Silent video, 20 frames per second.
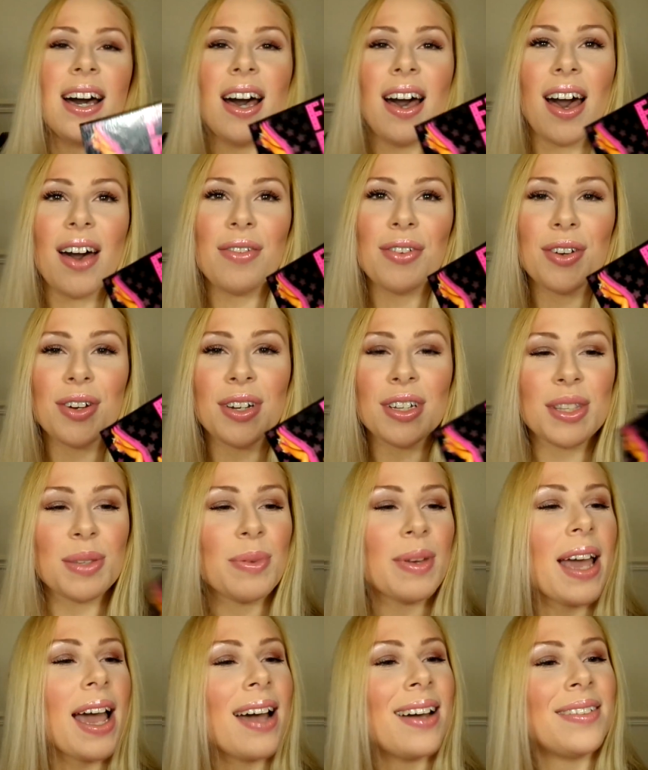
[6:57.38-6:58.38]
Of course we
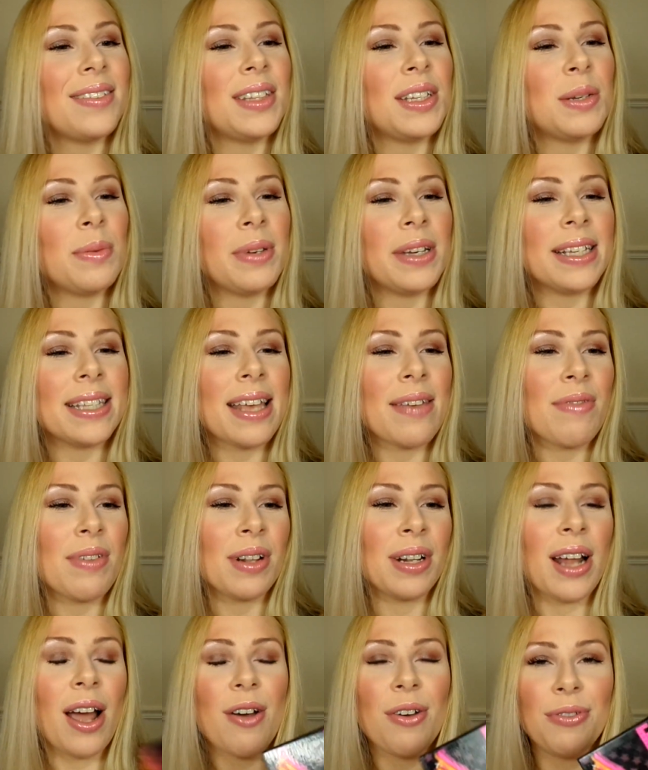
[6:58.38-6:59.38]
have the
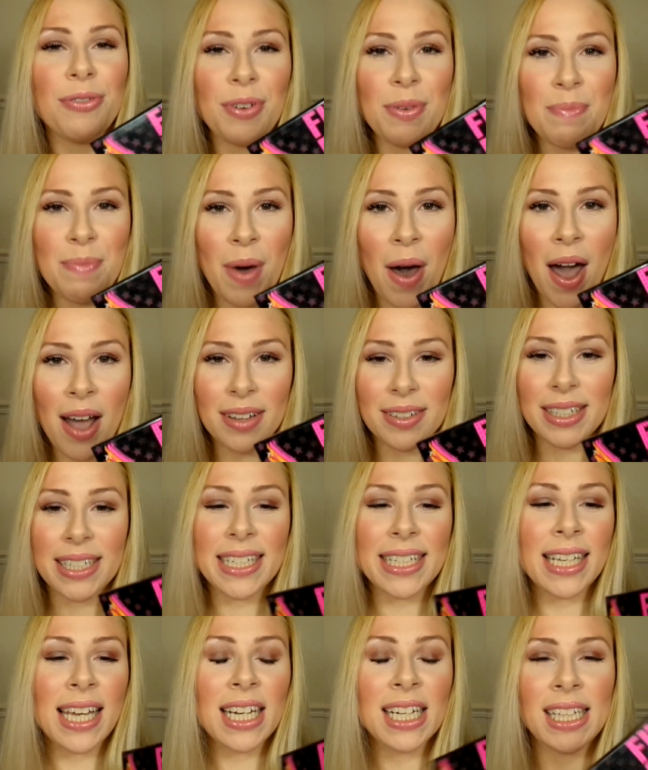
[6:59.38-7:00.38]
W7 Fun Box, which is
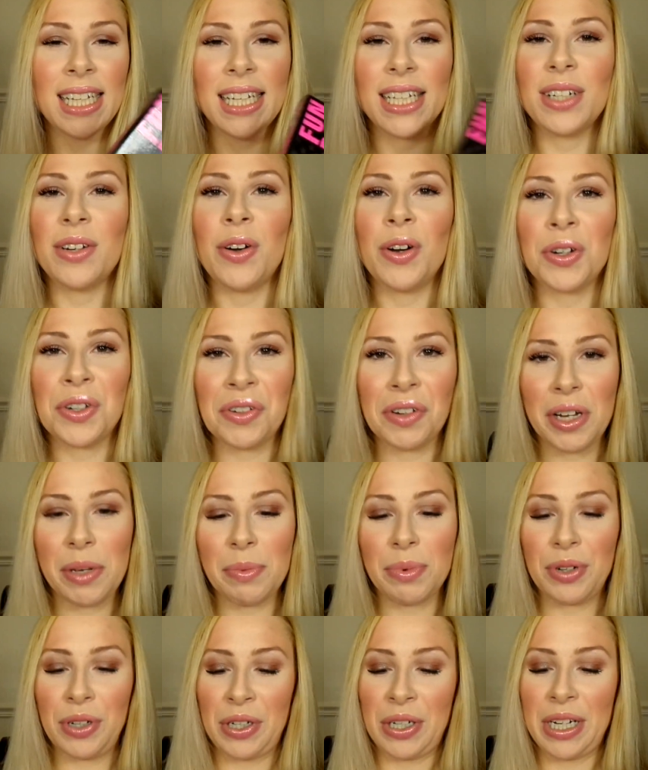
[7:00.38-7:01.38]
kind of like an honorary
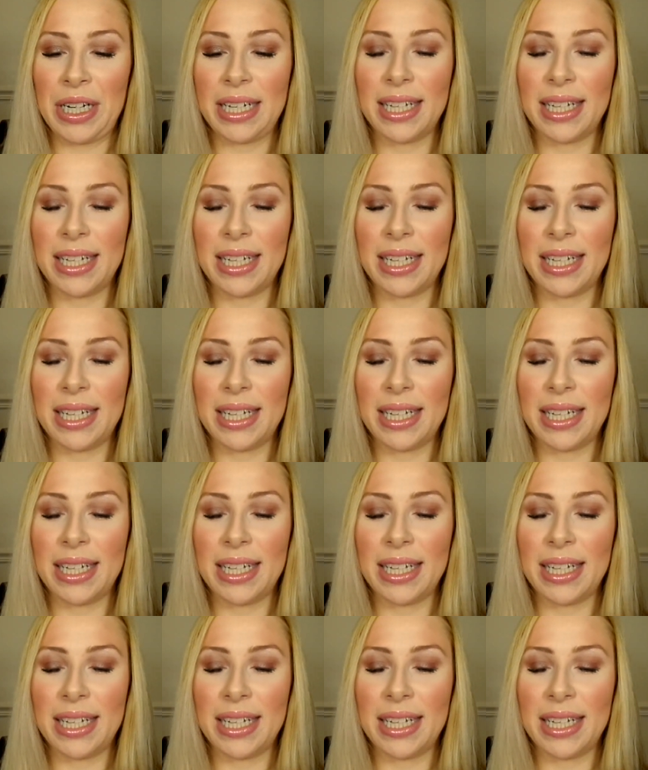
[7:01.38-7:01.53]
product.